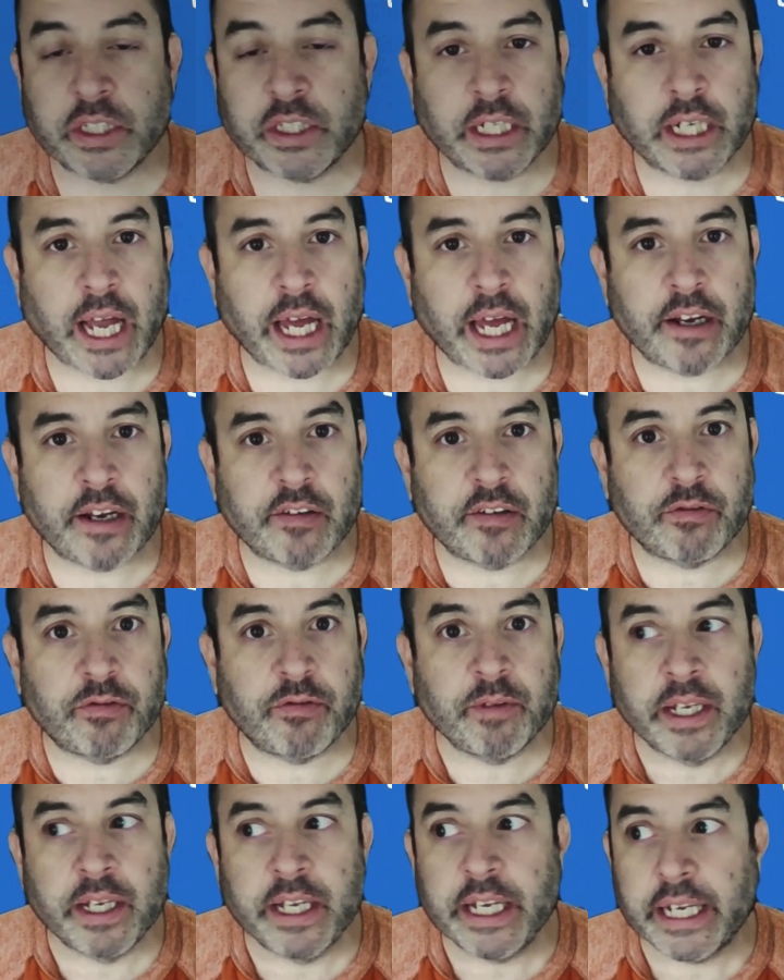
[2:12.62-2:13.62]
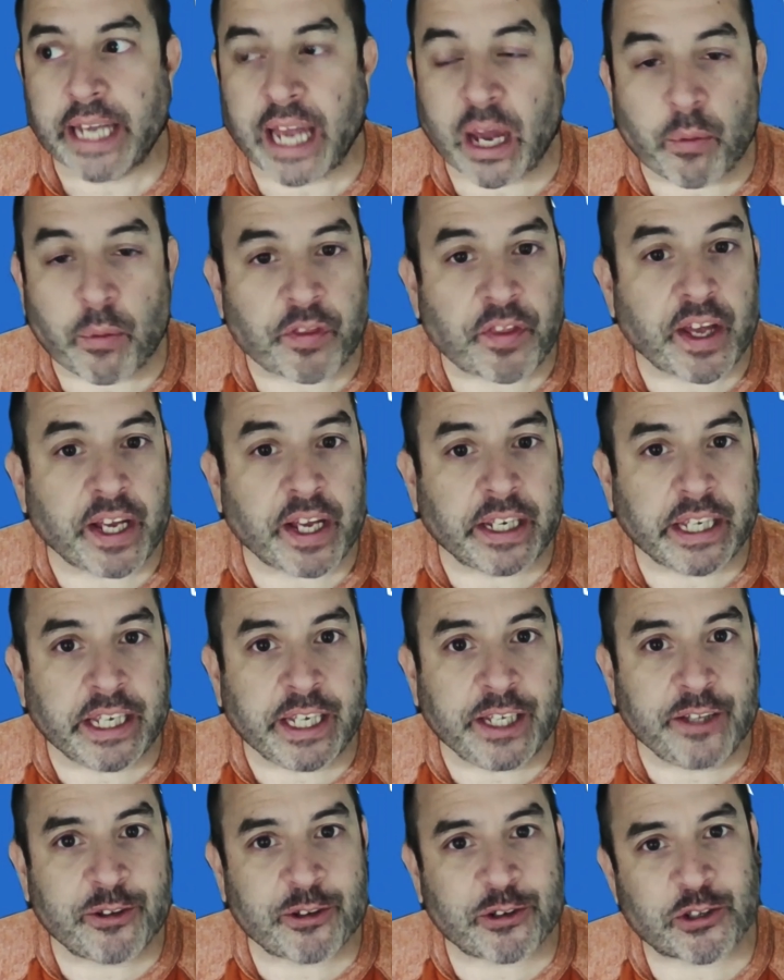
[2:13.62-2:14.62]
can kind of get what they
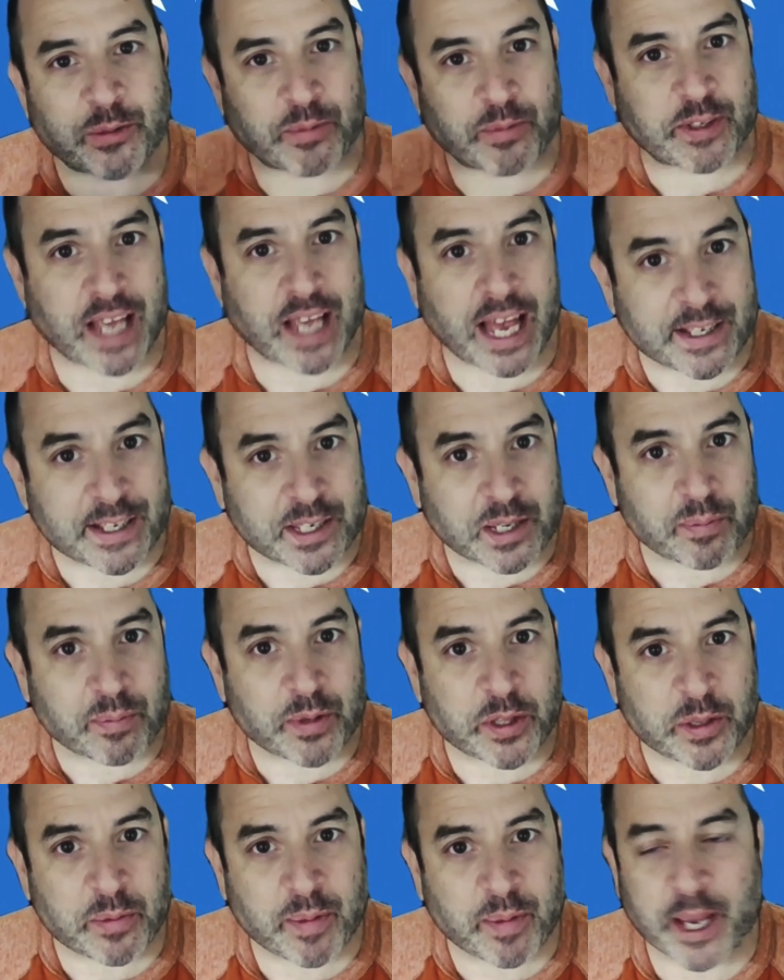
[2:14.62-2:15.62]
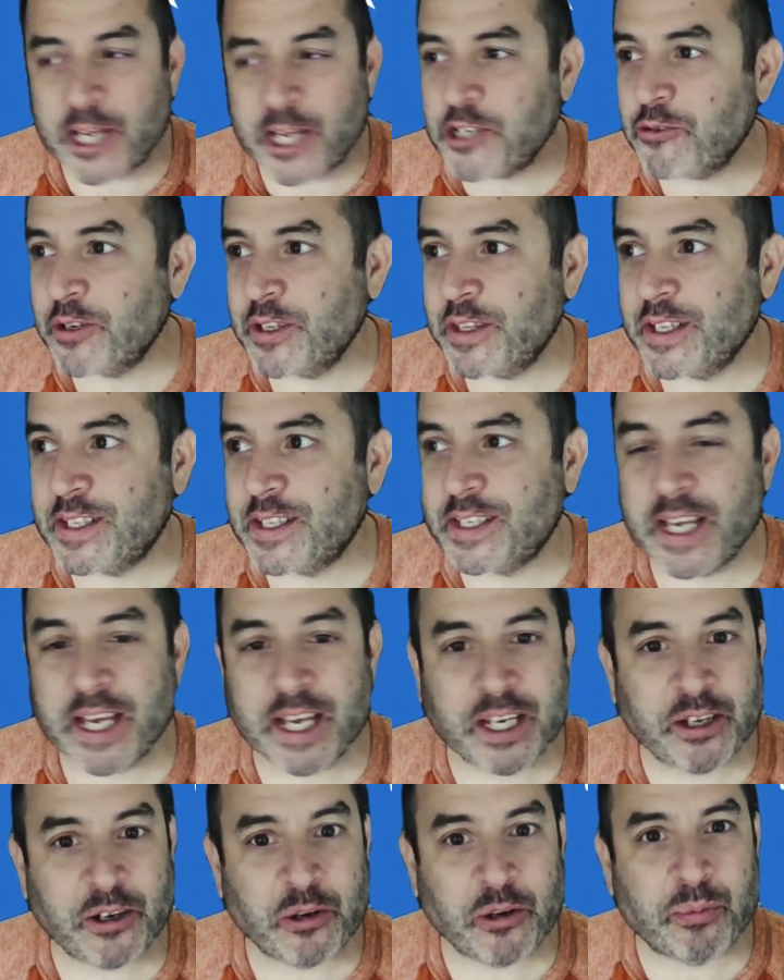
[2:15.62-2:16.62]
need. There's some signs up in the pantry that
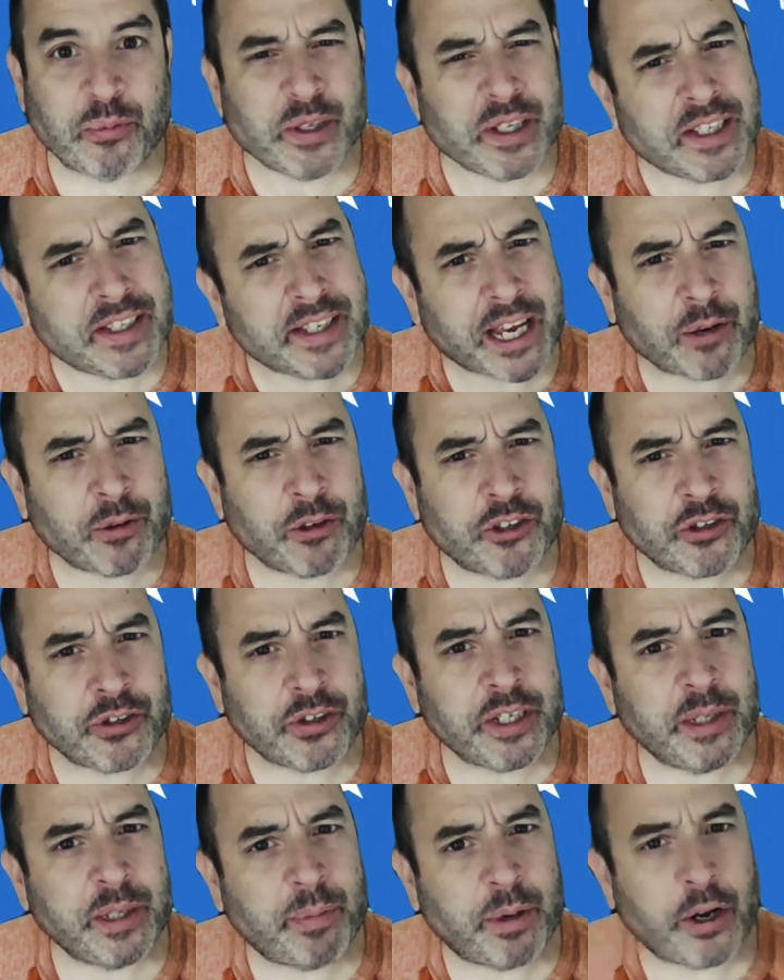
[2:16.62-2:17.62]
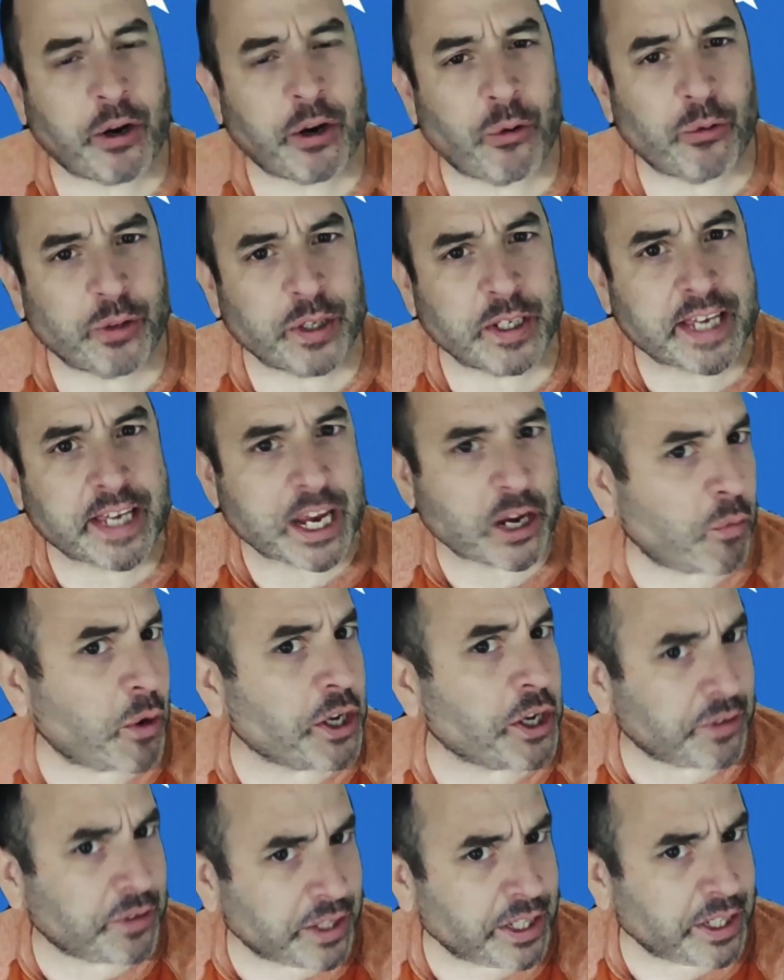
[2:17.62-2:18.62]
say, please take what you need, but only take what
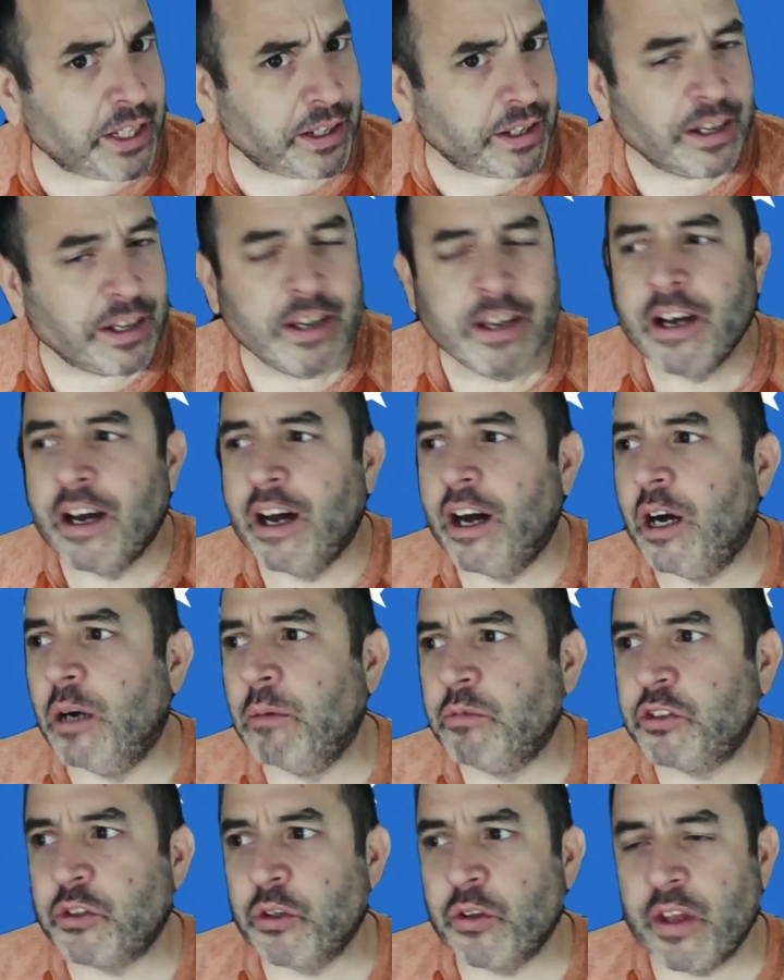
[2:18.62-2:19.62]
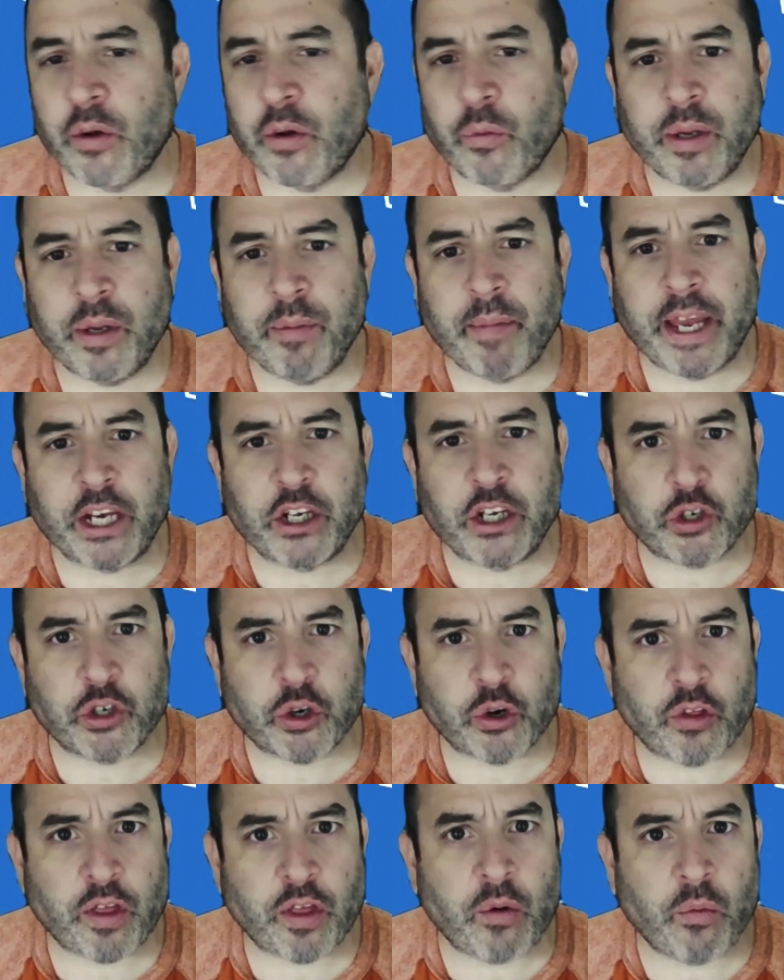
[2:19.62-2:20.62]
you need, so that we make
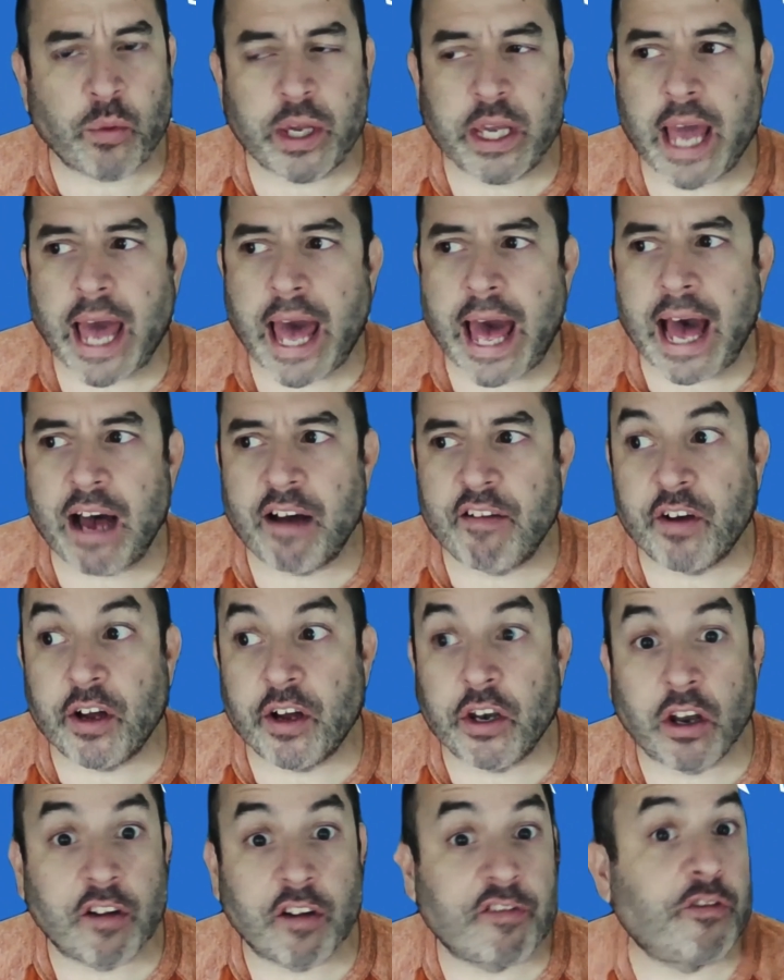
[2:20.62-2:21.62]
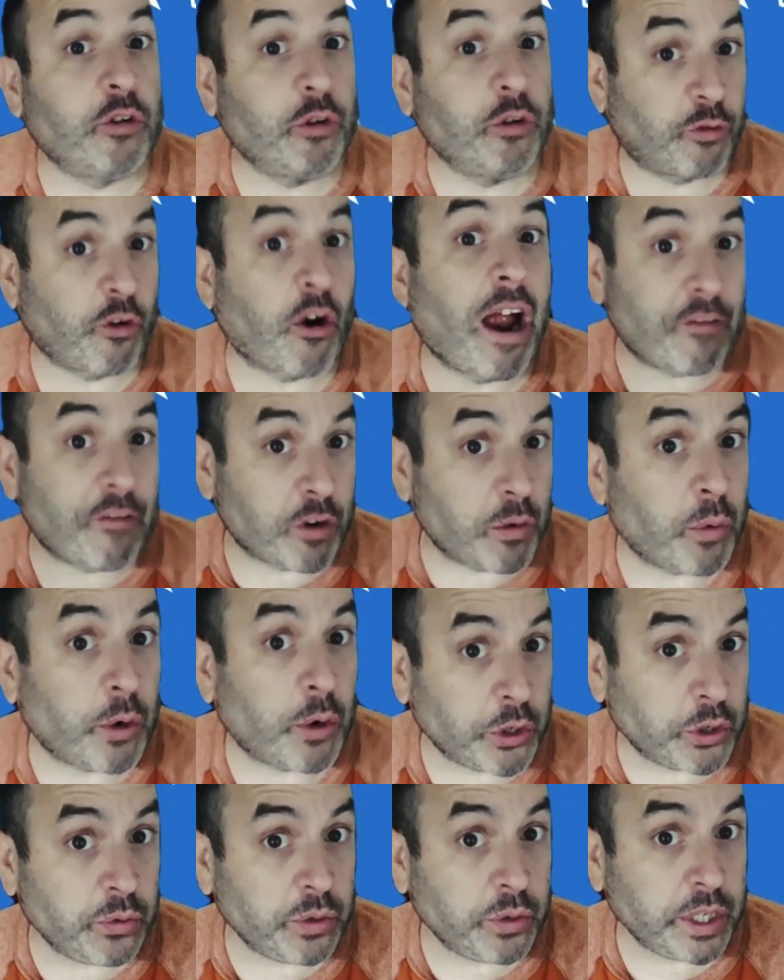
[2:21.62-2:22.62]
sure that we have enough food for
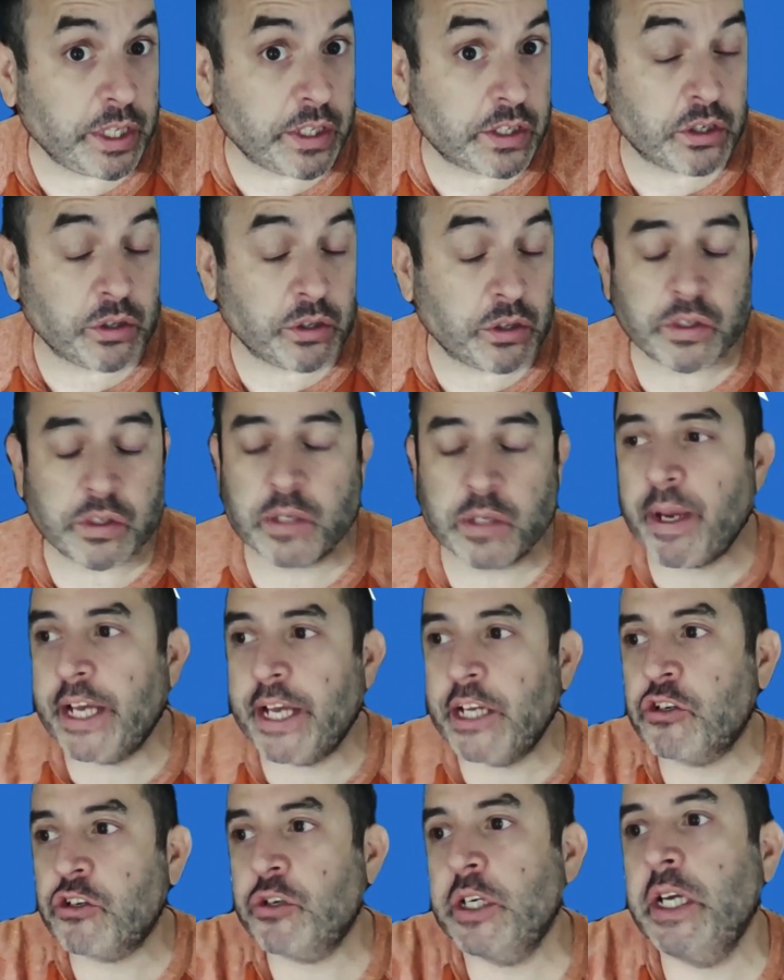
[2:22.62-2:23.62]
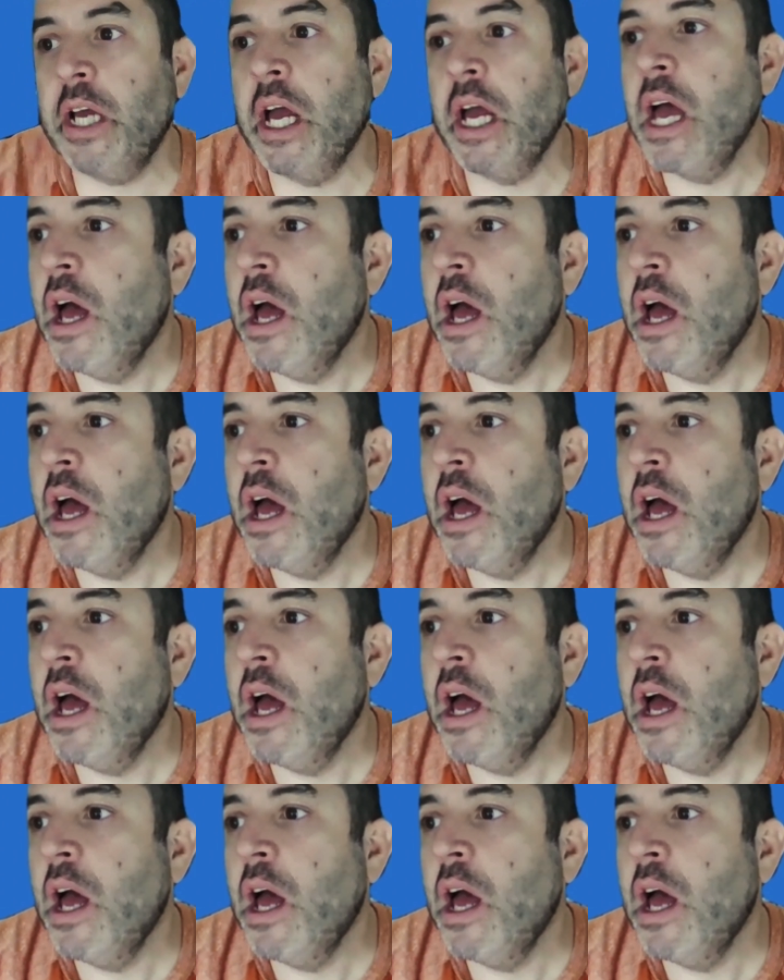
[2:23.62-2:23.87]
everyone who needs to use the pantry.